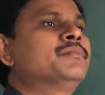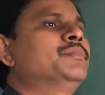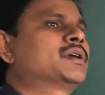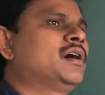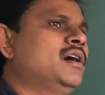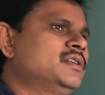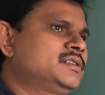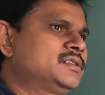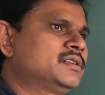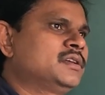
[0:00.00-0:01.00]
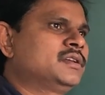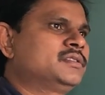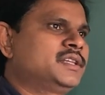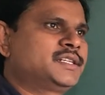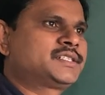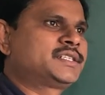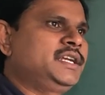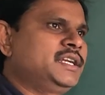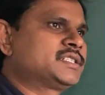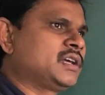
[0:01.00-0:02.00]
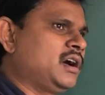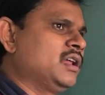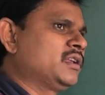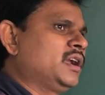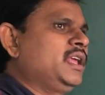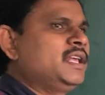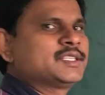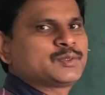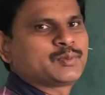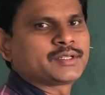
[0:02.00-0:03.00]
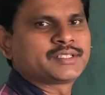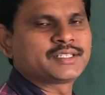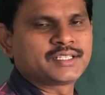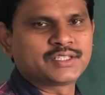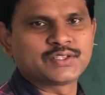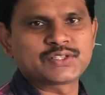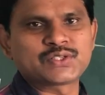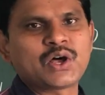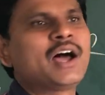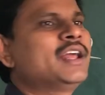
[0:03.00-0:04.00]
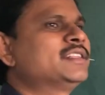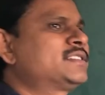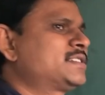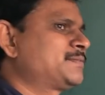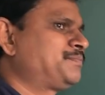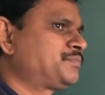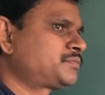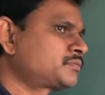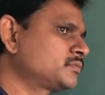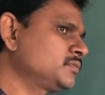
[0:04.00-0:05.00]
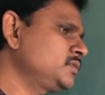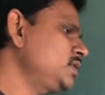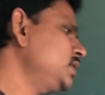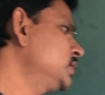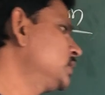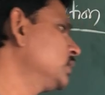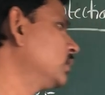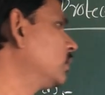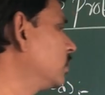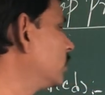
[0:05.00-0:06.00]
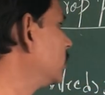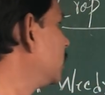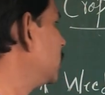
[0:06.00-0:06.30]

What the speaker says: because their seeds already is present in the soils. So